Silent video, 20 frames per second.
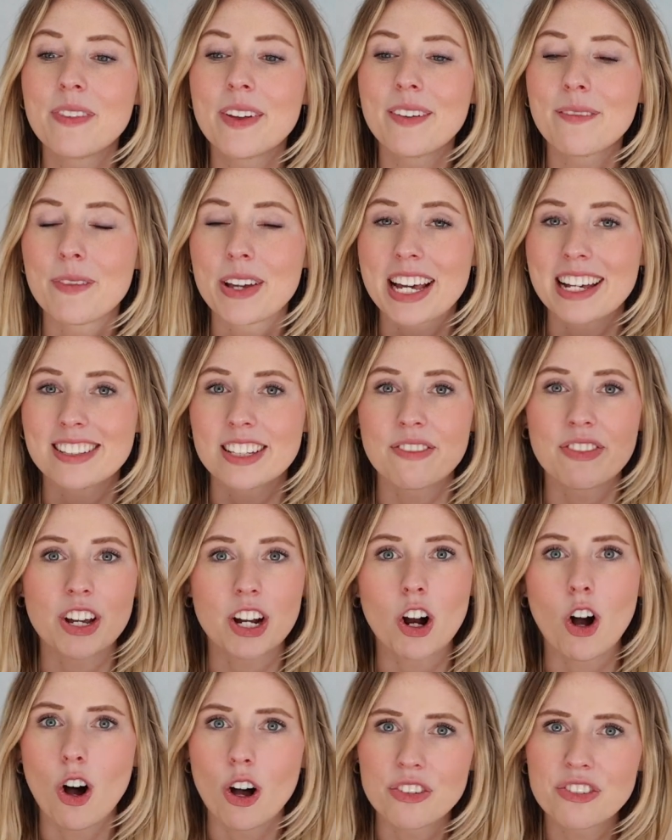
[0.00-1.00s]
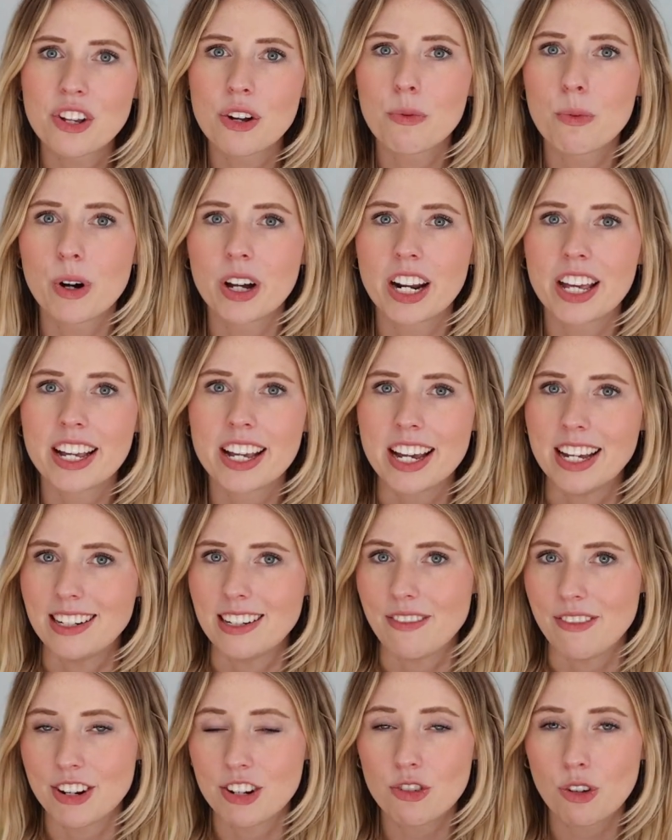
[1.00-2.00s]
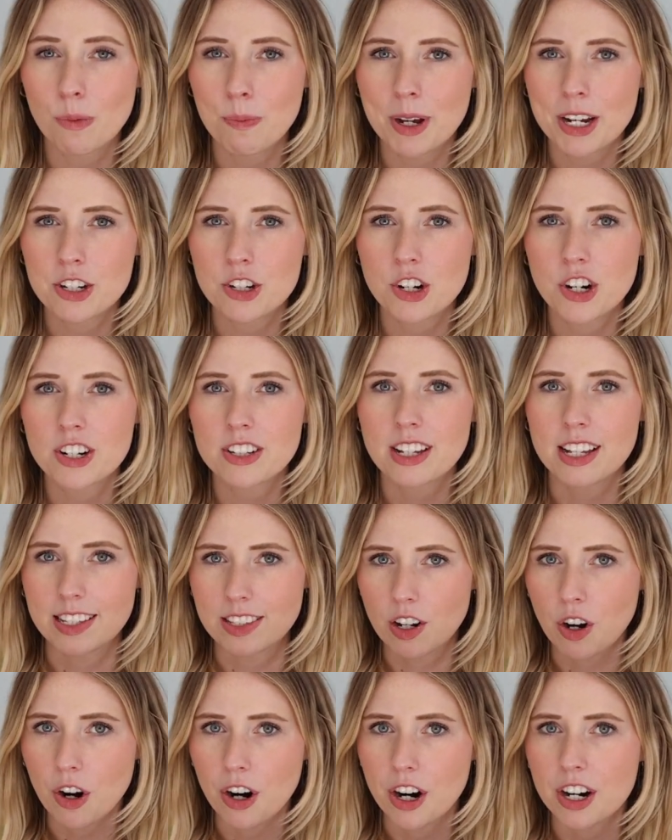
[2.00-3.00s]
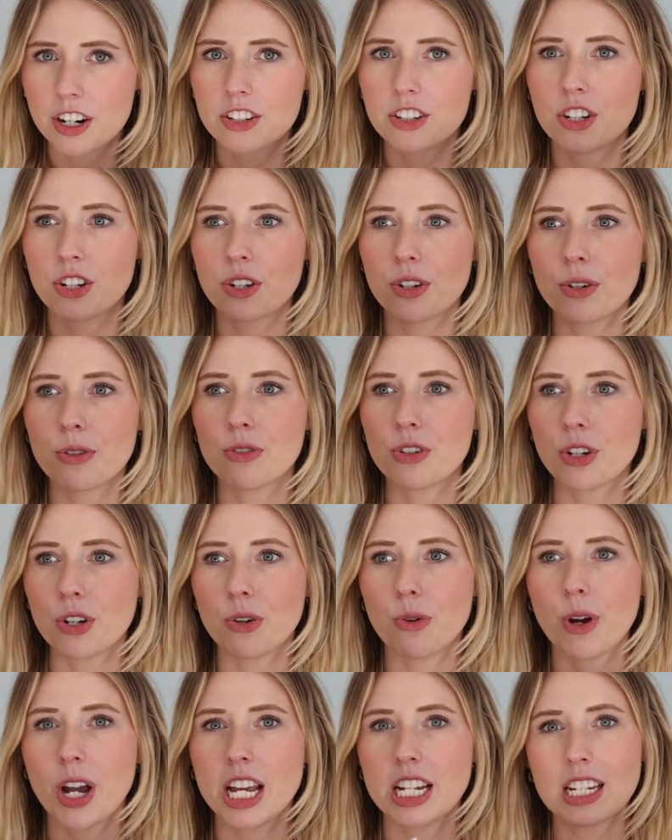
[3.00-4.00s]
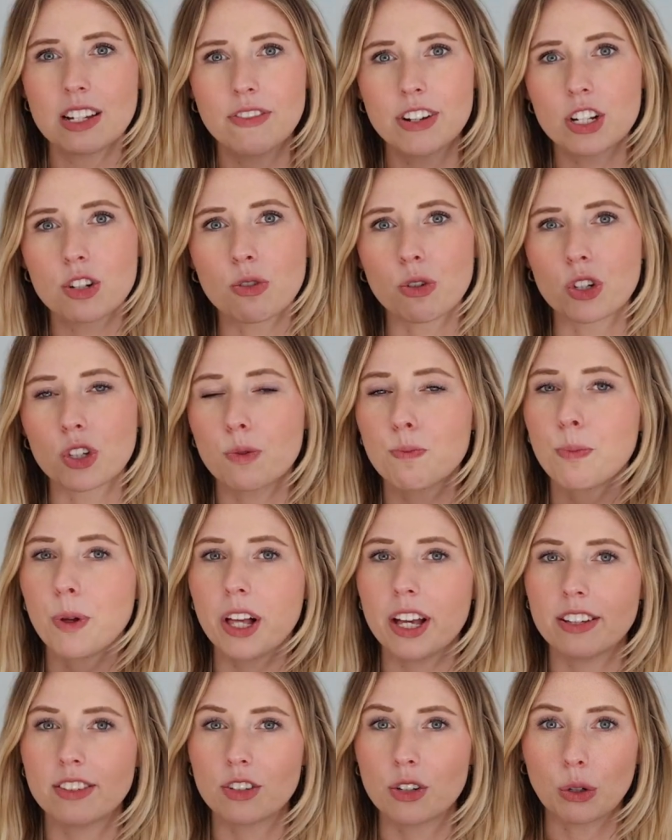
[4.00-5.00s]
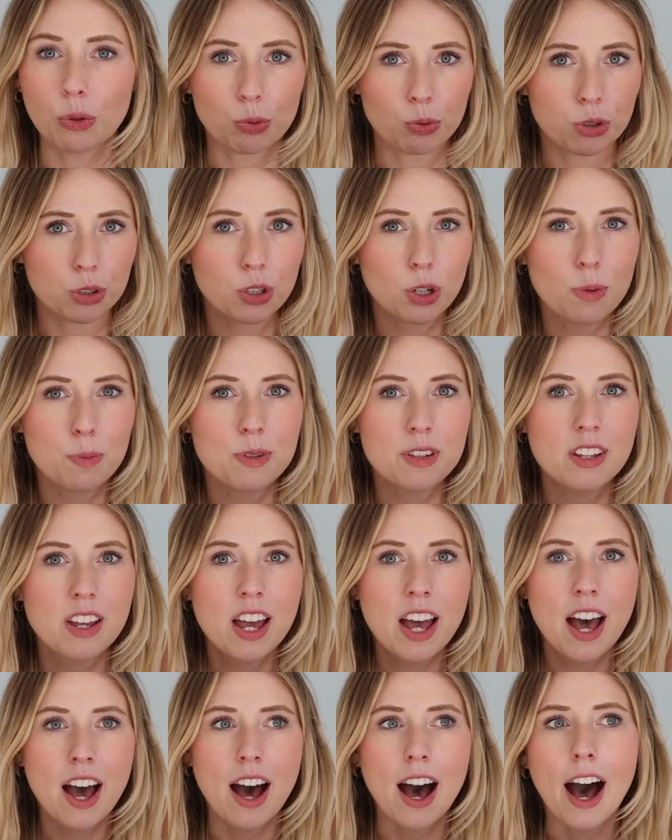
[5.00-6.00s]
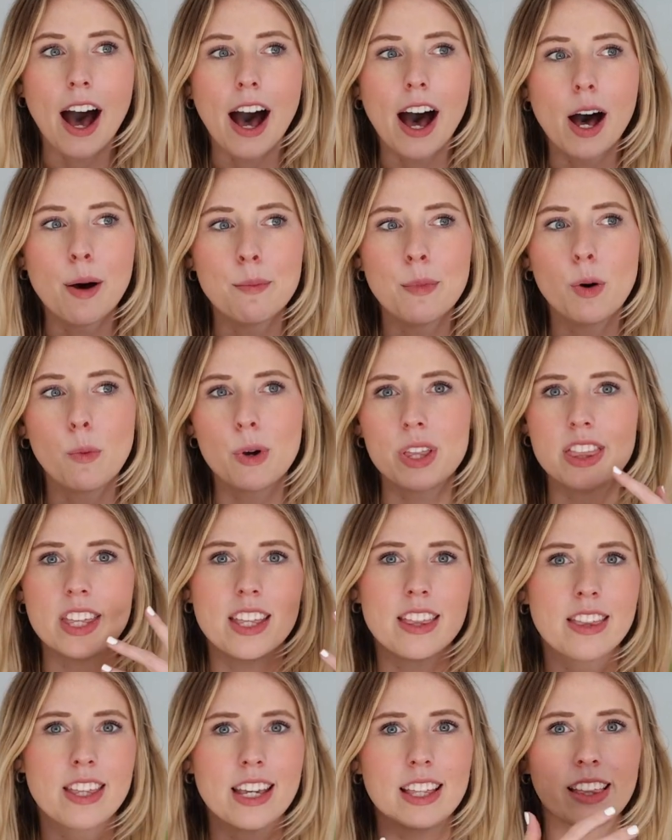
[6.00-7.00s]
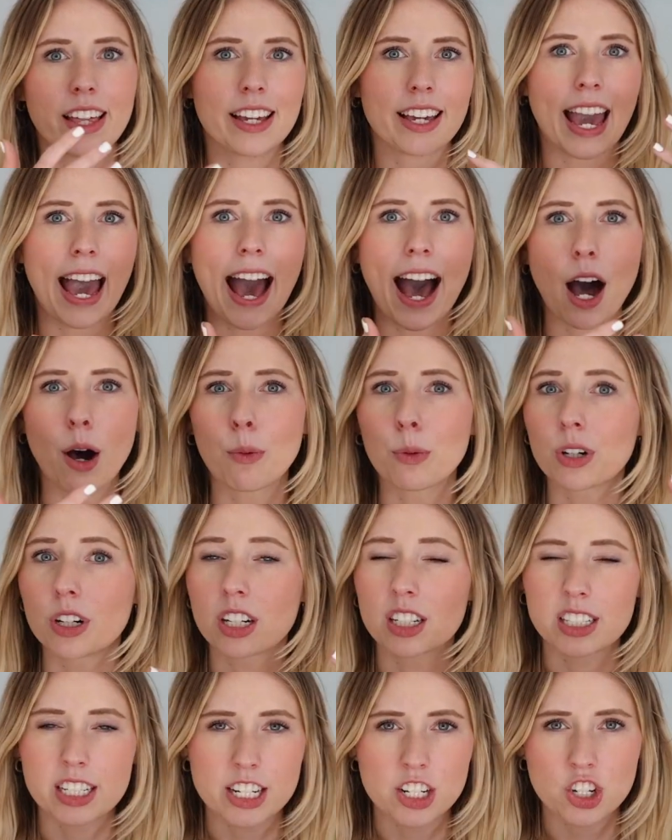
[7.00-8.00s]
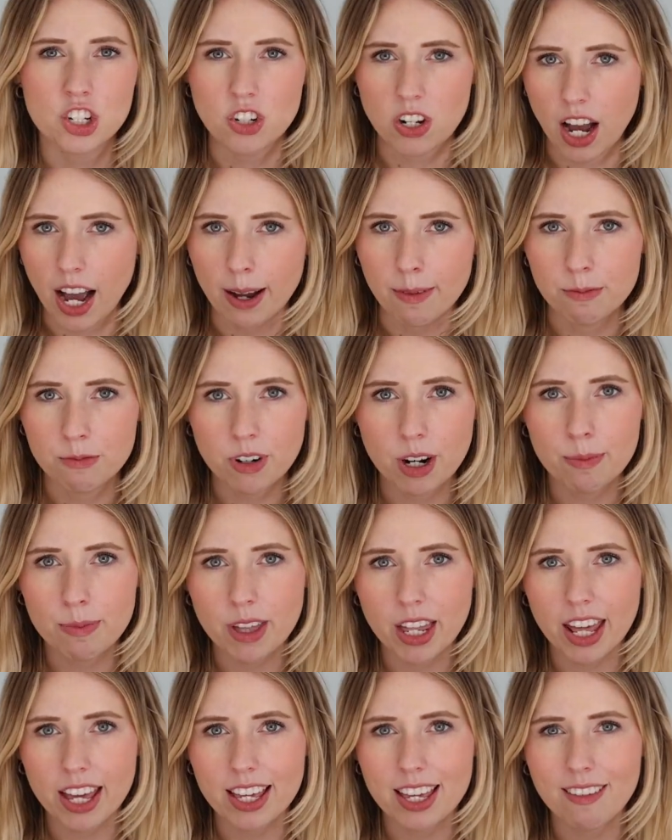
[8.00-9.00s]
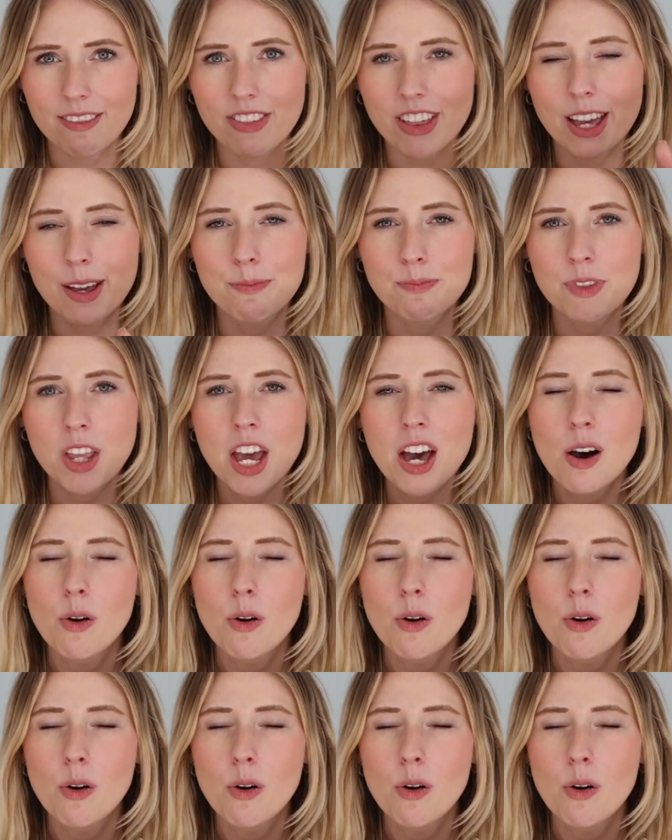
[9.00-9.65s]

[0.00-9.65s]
because if they're also wanting individual pictures, it's hard to do individuals plus groups within the like hour-ish time frame that I give them.